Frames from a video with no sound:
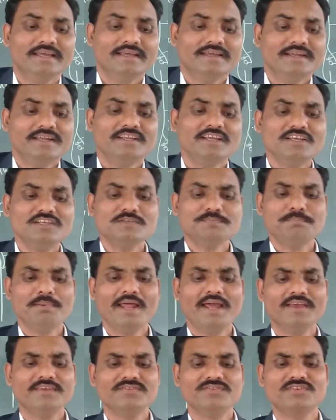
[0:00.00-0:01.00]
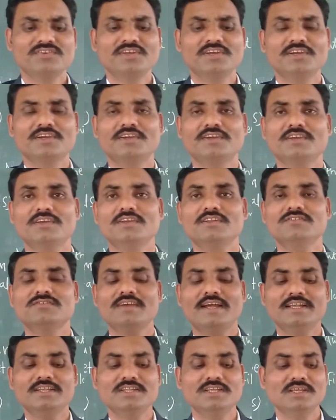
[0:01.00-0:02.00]
It is placed
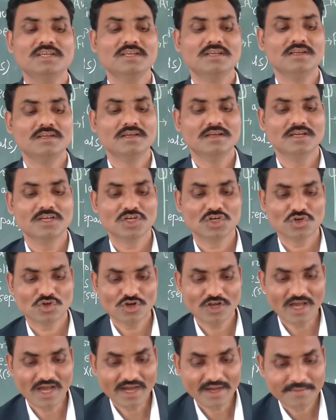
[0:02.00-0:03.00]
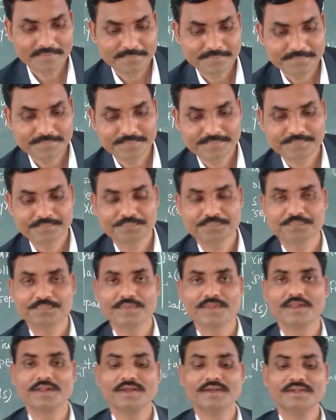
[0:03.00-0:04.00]
inside the corolla.
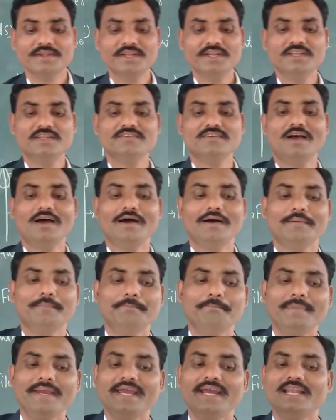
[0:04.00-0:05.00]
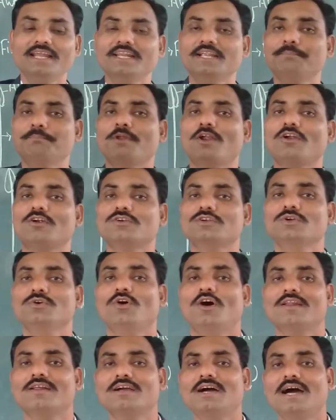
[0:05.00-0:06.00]
It is a male reproductive
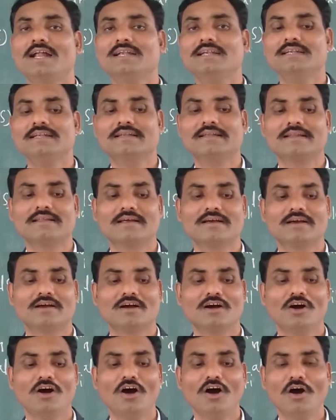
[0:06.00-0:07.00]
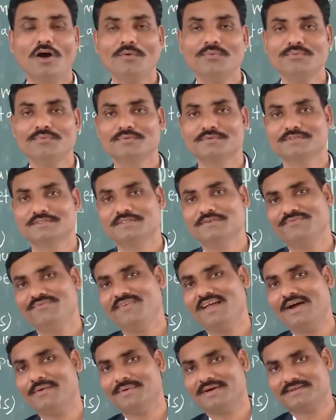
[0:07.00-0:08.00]
organ of the
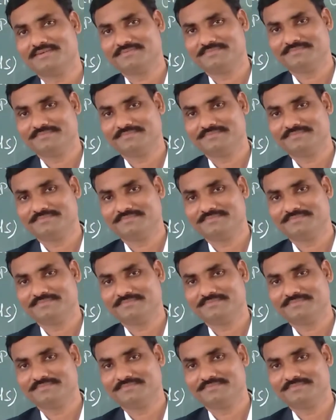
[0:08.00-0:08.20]
flower.